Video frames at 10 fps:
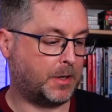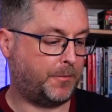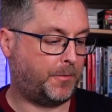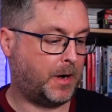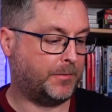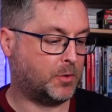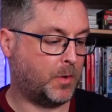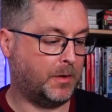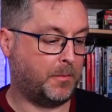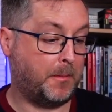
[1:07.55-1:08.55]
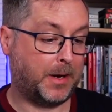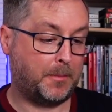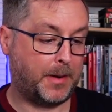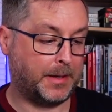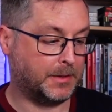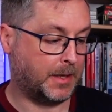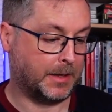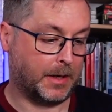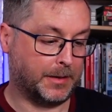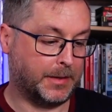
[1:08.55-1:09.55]
512 megabytes
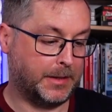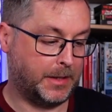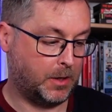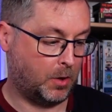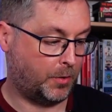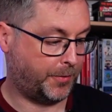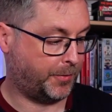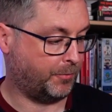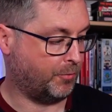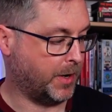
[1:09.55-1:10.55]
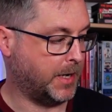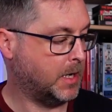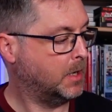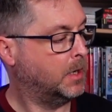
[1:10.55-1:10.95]
and DDR3.